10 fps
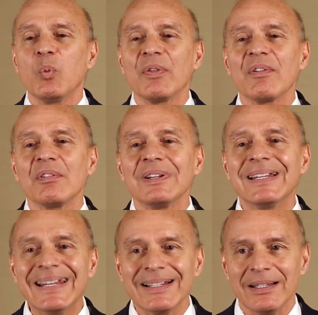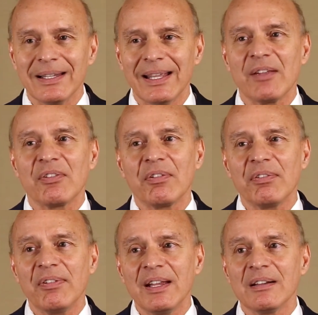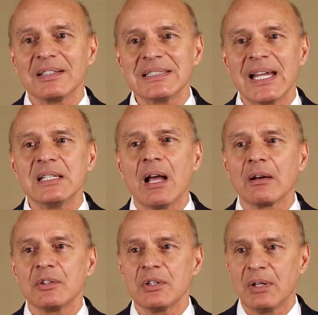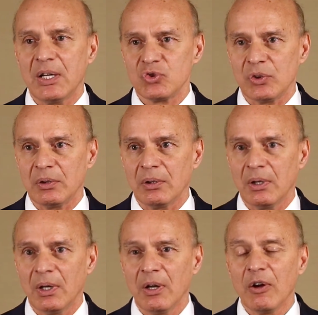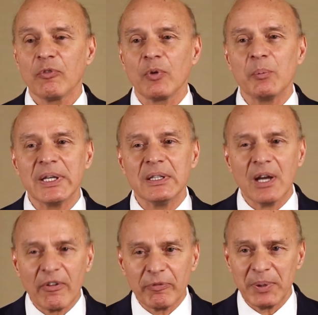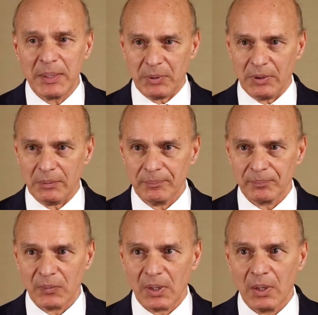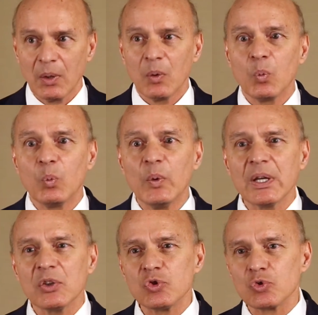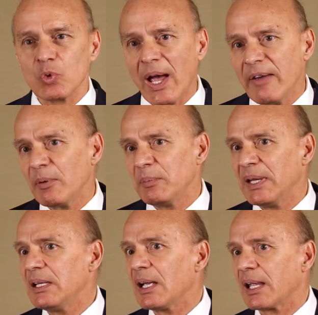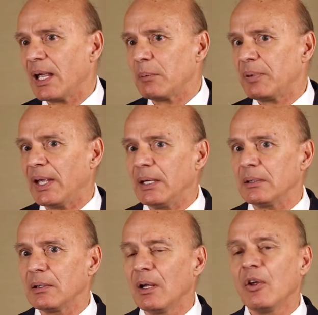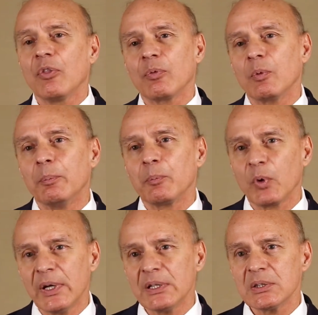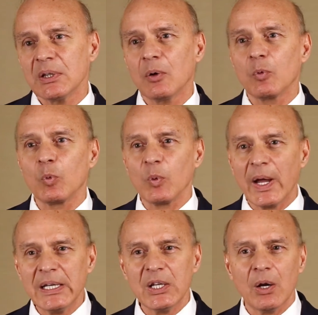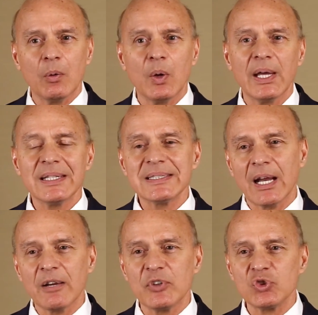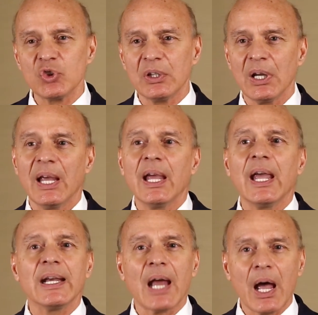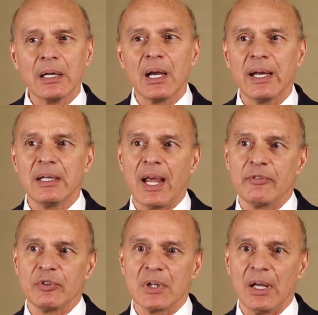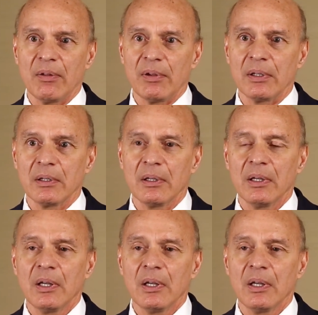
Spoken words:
With as little as a single $10 donation from enough people, we can drive a media campaign through print, radio, television, and online advertising